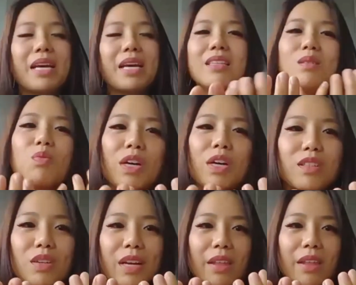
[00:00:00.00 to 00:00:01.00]
make this work
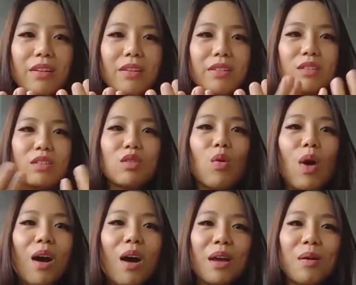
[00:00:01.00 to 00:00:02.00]
together? So
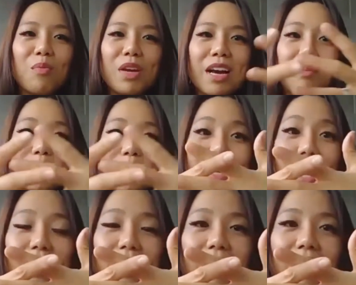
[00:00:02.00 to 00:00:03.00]
how can we come
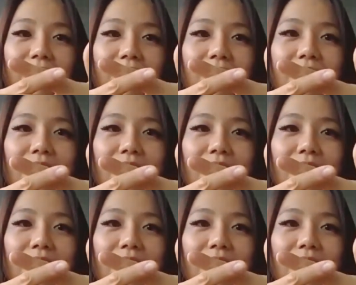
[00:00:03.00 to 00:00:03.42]
together